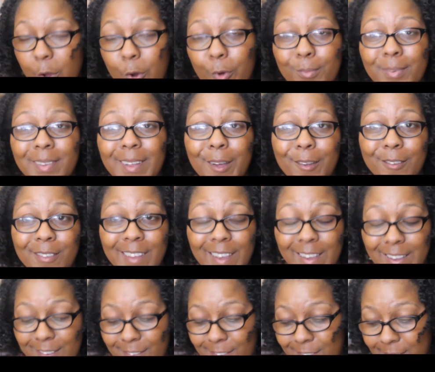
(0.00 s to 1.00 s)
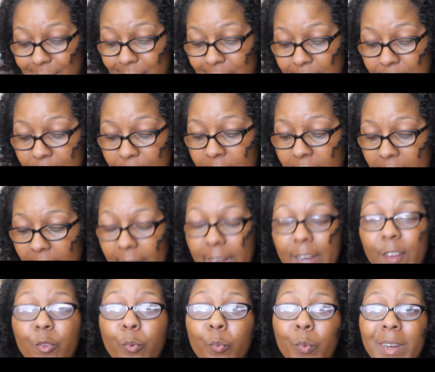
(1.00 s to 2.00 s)
home-style taste and
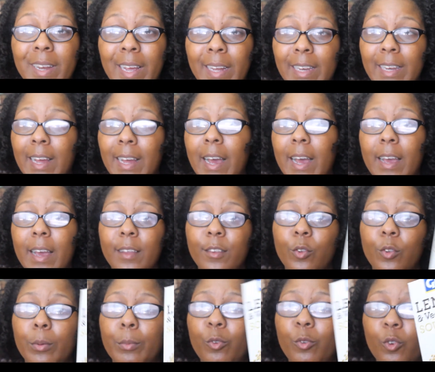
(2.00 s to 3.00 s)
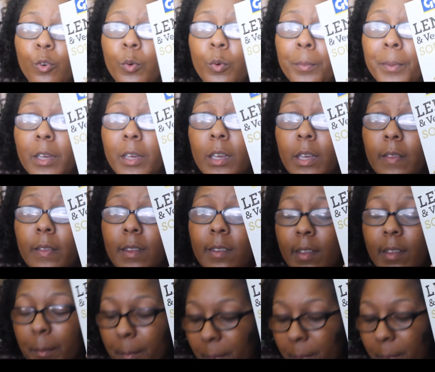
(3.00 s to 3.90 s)
it's $1.99. So I'm sure we'll be cooking this